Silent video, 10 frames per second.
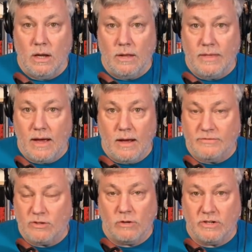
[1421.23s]
that, of
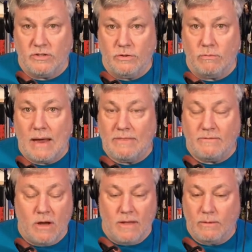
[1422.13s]
Star Trek II: The Wrath
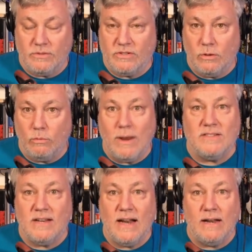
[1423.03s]
of Khan. That was still
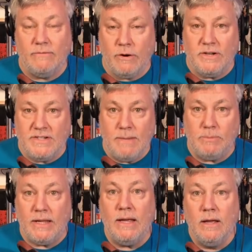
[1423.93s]
resonating very
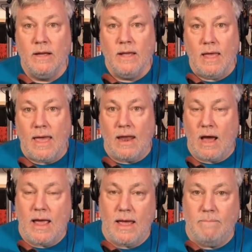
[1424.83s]
deeply, and
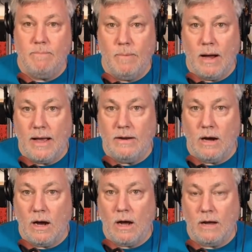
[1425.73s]
I had I had
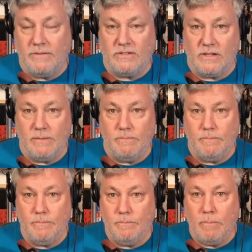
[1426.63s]
uh, obviously
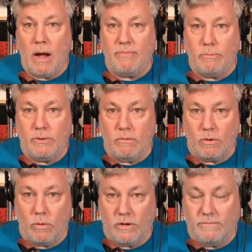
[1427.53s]
bought the
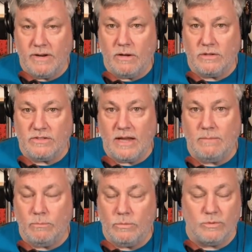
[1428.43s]
pre-recorded video
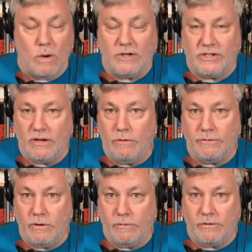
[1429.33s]
cassette and was watching it
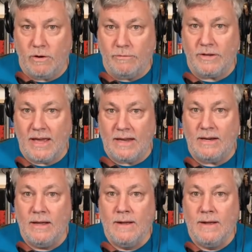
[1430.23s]
over and over and over again,